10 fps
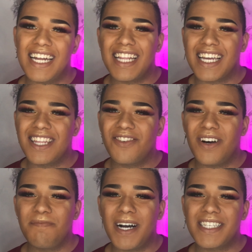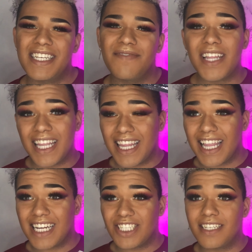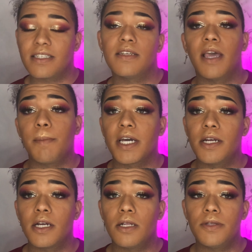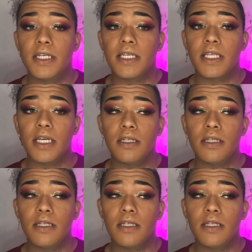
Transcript: kind of like a little unboxing of the Lily Lashes. Am I going to include this at the